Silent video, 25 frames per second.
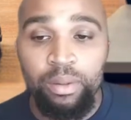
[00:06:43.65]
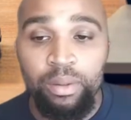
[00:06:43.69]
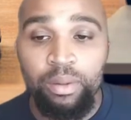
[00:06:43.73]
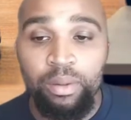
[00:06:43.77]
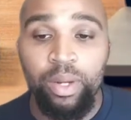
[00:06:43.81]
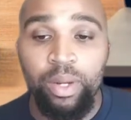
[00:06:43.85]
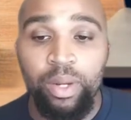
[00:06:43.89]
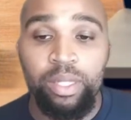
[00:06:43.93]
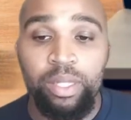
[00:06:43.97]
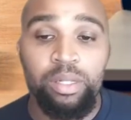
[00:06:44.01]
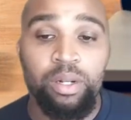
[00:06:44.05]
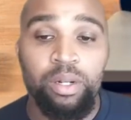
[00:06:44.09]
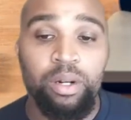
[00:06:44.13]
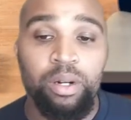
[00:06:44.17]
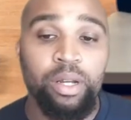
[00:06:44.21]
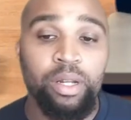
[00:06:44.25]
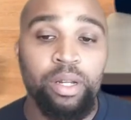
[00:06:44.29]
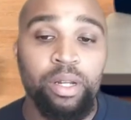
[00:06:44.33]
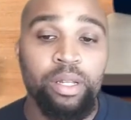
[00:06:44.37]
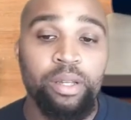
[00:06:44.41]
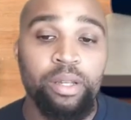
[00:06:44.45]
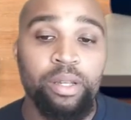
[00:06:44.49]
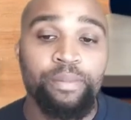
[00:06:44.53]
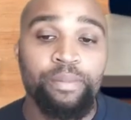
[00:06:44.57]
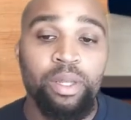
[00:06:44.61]
while
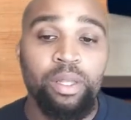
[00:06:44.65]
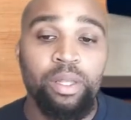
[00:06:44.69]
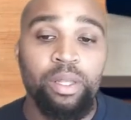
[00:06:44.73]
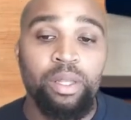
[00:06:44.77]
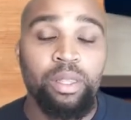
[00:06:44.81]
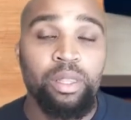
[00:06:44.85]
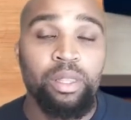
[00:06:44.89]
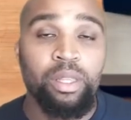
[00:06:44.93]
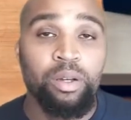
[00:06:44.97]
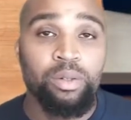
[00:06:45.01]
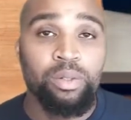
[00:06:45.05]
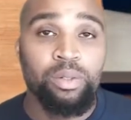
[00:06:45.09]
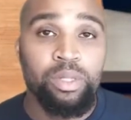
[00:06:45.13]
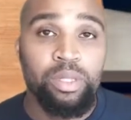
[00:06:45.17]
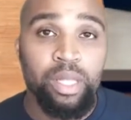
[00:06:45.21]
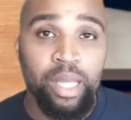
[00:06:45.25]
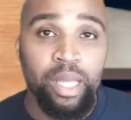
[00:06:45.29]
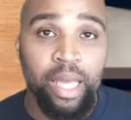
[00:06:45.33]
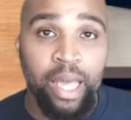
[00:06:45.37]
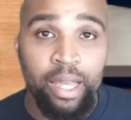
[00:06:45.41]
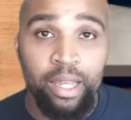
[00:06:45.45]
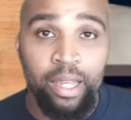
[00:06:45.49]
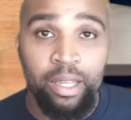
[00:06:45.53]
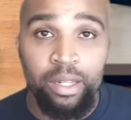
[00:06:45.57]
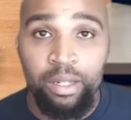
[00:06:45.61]
targeting those
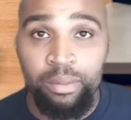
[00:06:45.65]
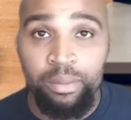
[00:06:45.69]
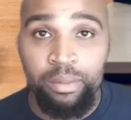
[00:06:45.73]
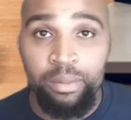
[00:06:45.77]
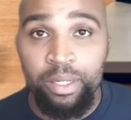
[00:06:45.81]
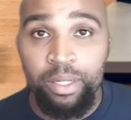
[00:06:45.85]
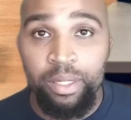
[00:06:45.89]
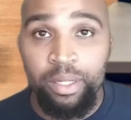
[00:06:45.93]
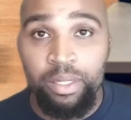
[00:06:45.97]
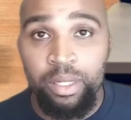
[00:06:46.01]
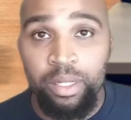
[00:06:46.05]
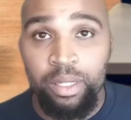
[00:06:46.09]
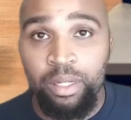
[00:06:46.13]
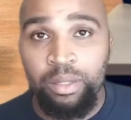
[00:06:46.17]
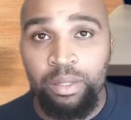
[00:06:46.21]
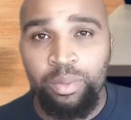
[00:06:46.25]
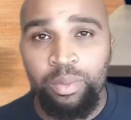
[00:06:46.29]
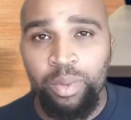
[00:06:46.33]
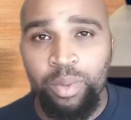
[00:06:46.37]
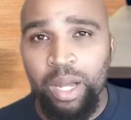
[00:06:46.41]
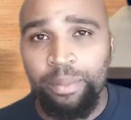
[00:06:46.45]
academic skills.